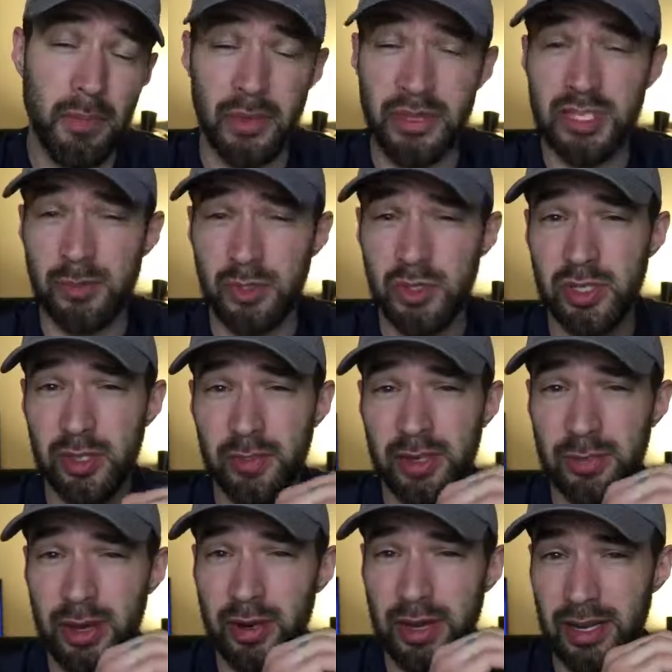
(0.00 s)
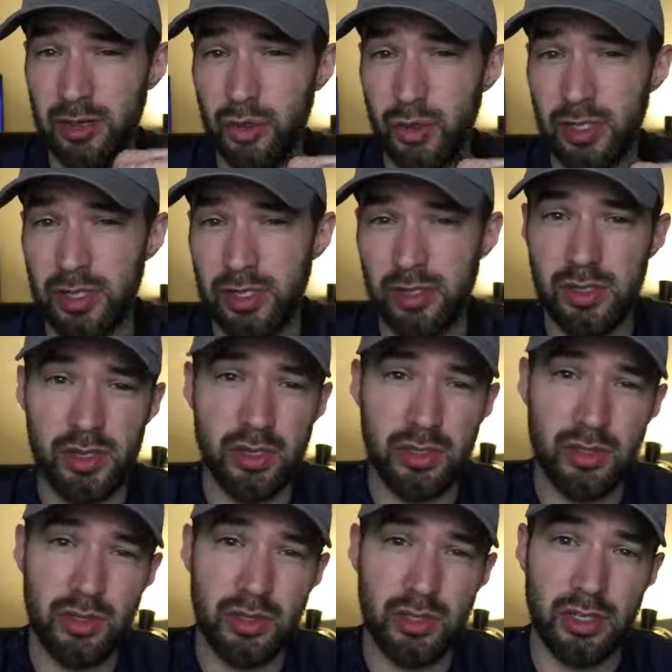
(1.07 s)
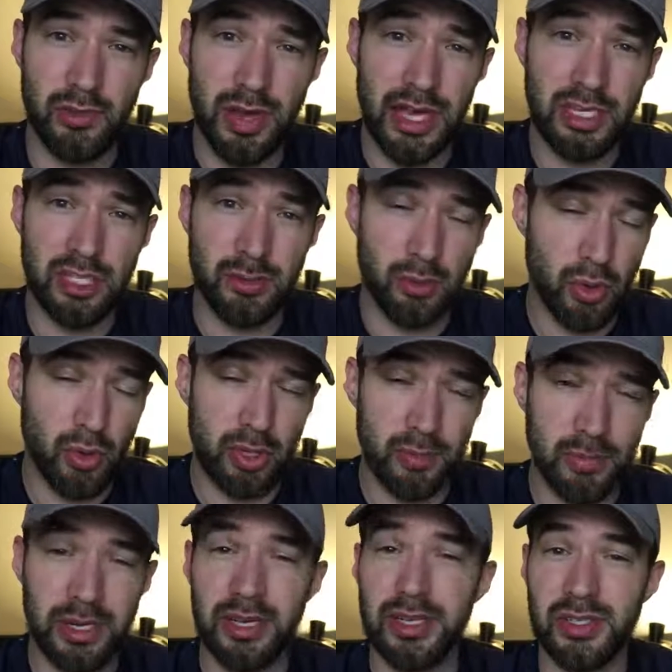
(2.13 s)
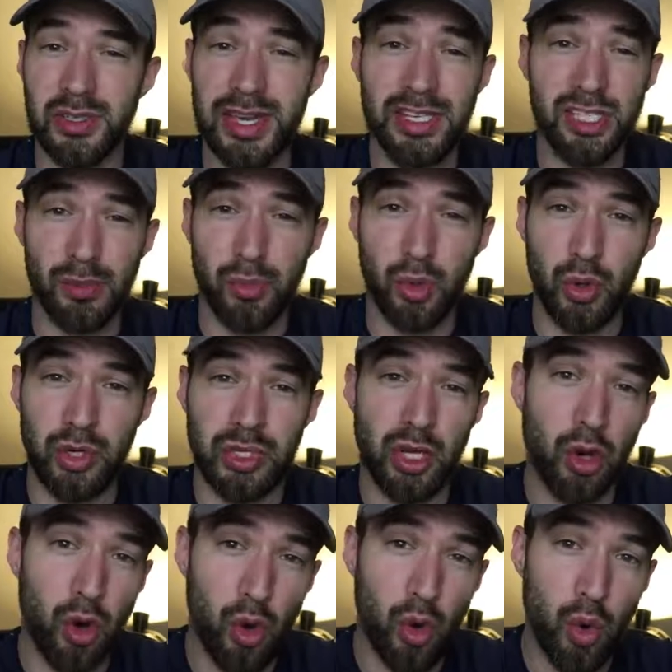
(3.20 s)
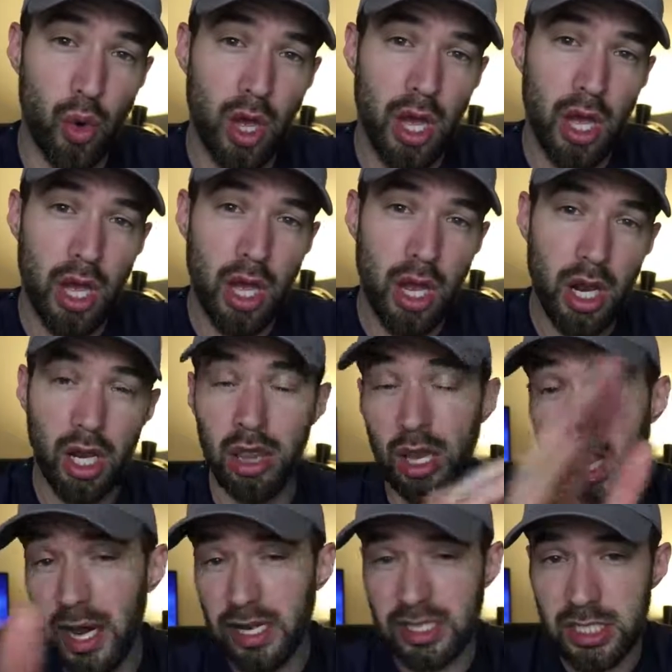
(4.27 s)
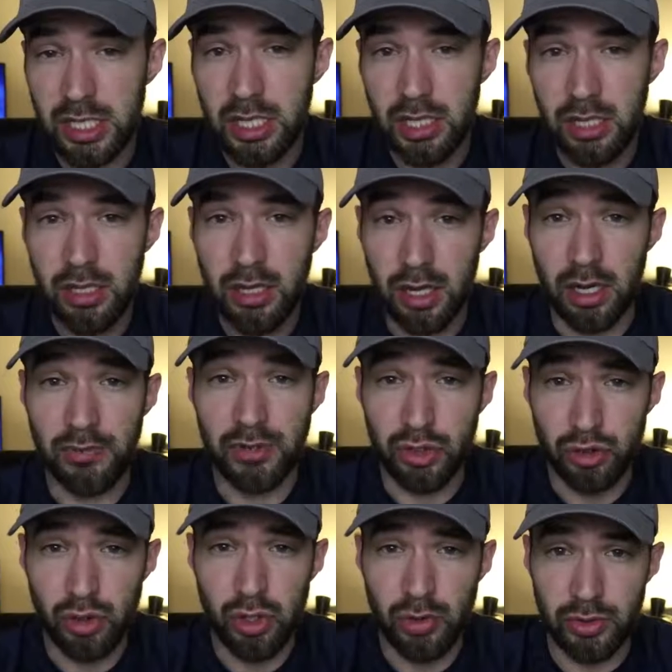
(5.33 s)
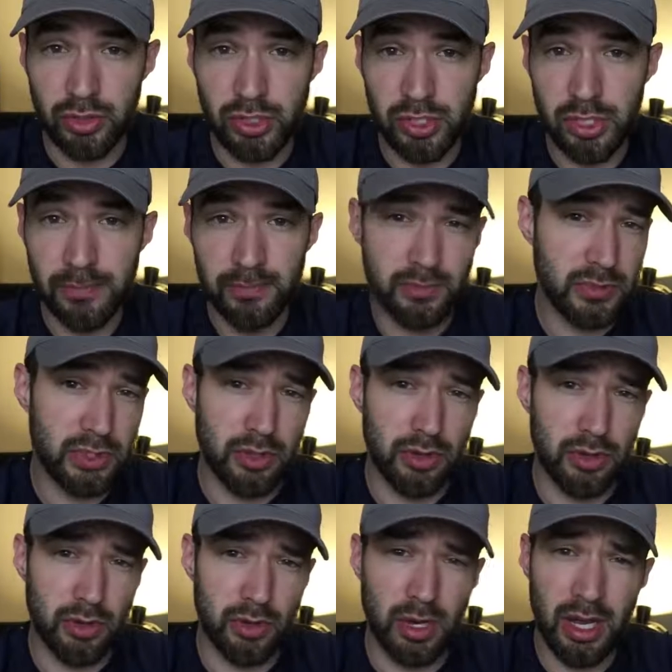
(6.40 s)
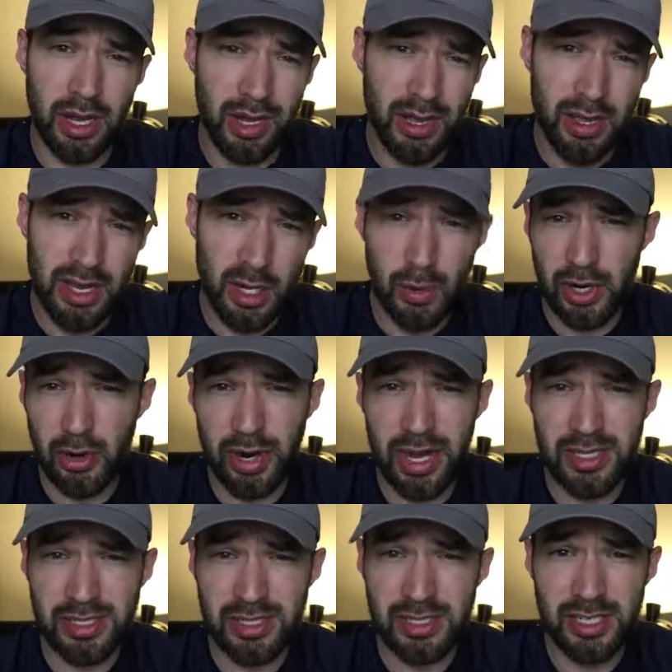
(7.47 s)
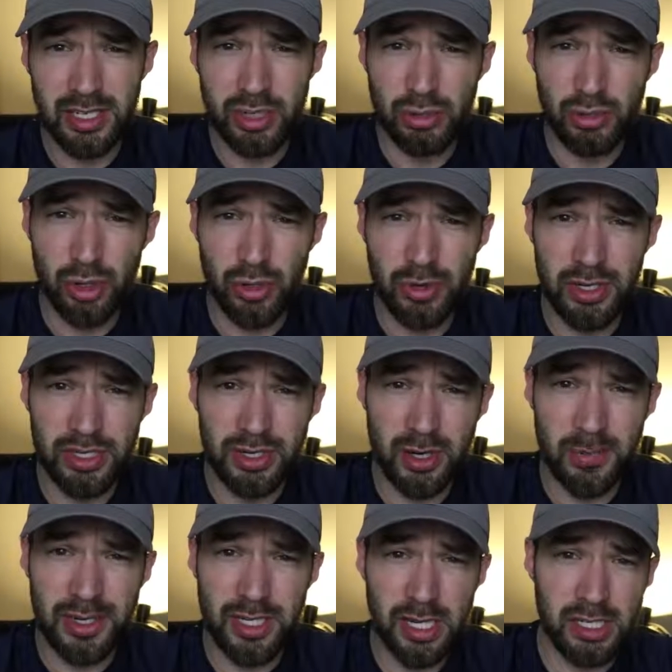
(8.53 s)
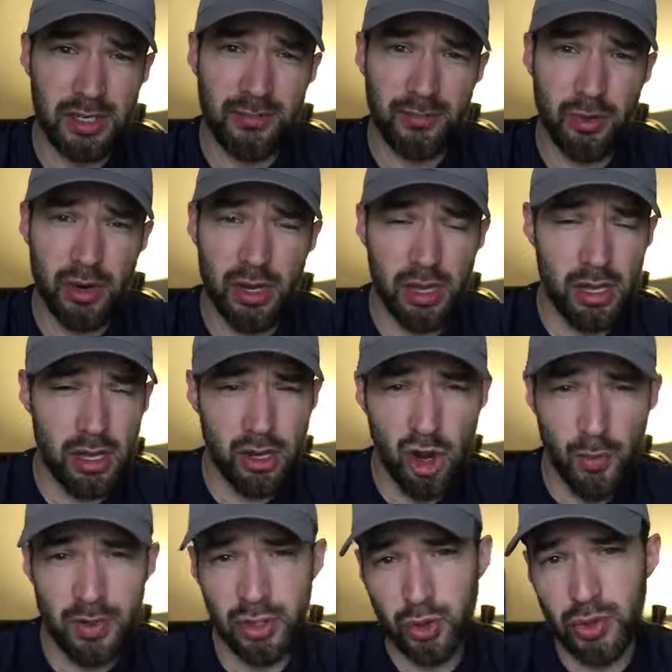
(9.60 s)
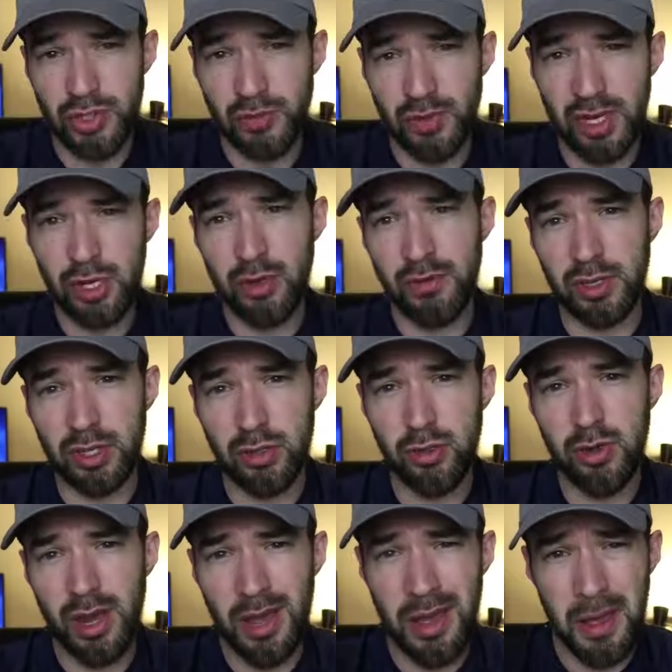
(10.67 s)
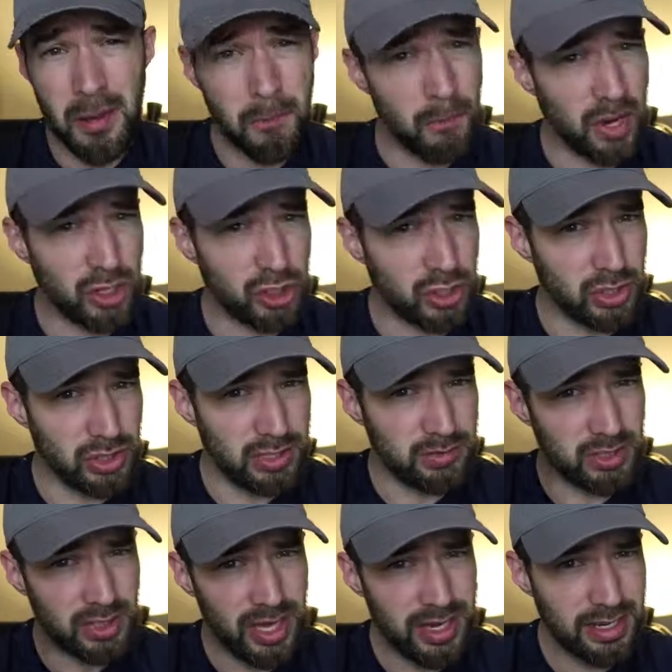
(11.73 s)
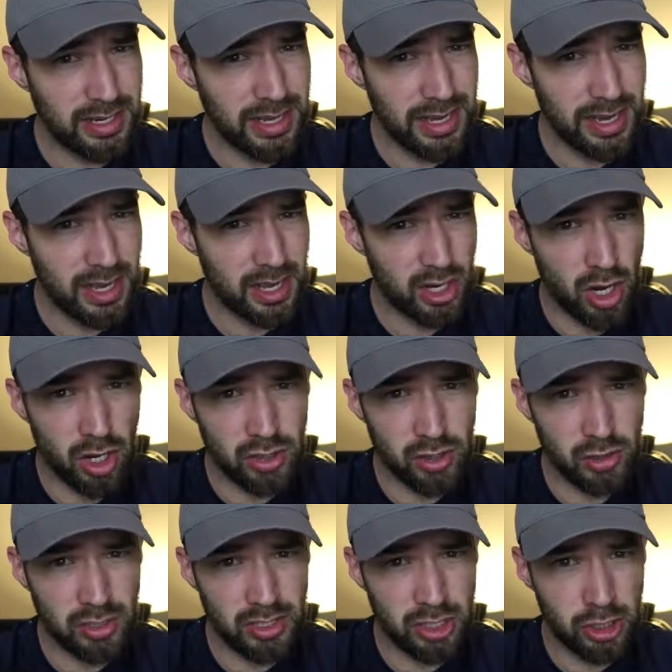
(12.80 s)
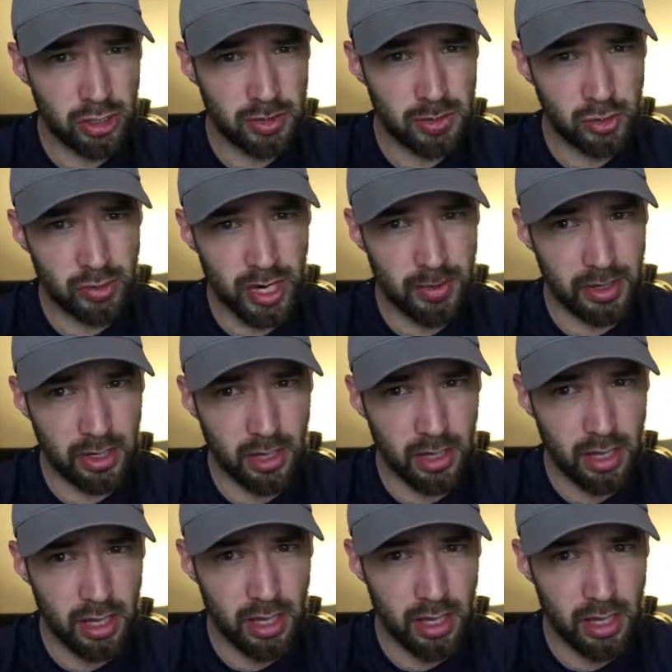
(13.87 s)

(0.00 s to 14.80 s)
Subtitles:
But this is mostly going to be about Android device support because they support a whole lot of controllers. So here we go, guys. 6 controllers going to be testing for you. Hope you enjoy this video. If you do, make sure you leave a like and also consider subscribing.